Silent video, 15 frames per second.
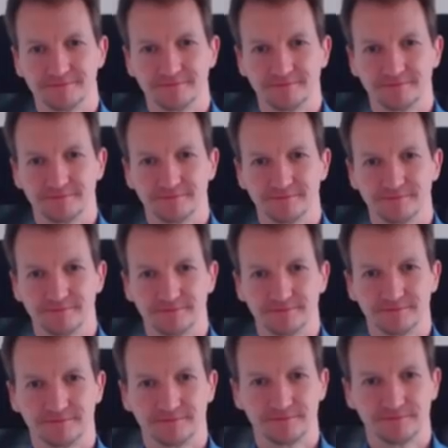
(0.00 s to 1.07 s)

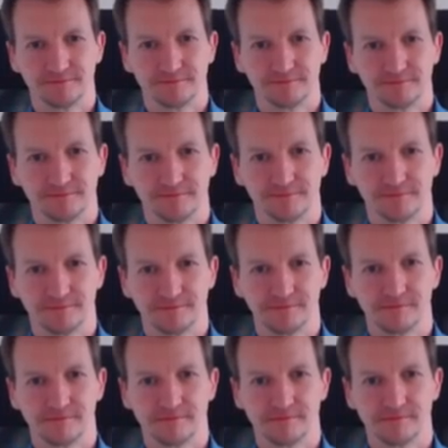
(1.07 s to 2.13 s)

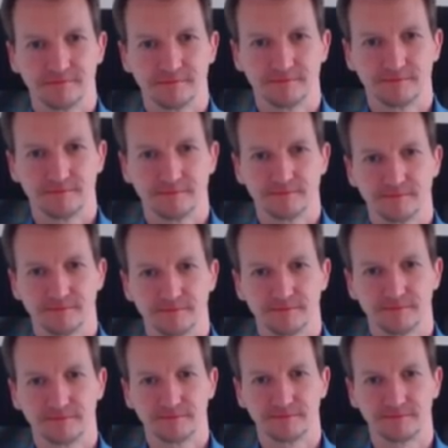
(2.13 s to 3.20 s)

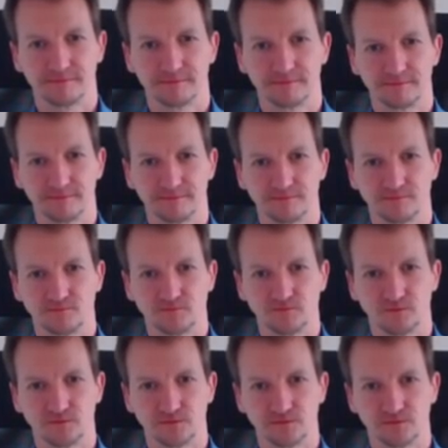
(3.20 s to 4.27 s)

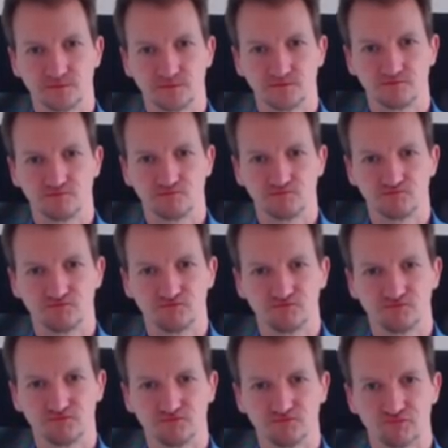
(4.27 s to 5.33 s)

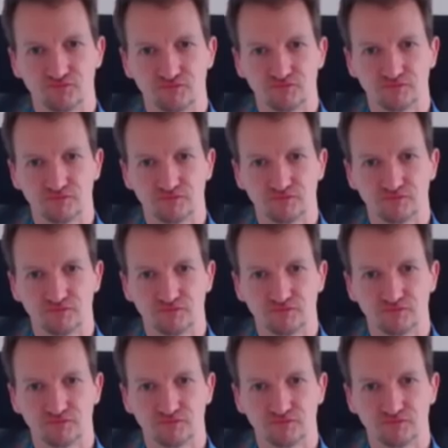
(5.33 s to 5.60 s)
(not speaking)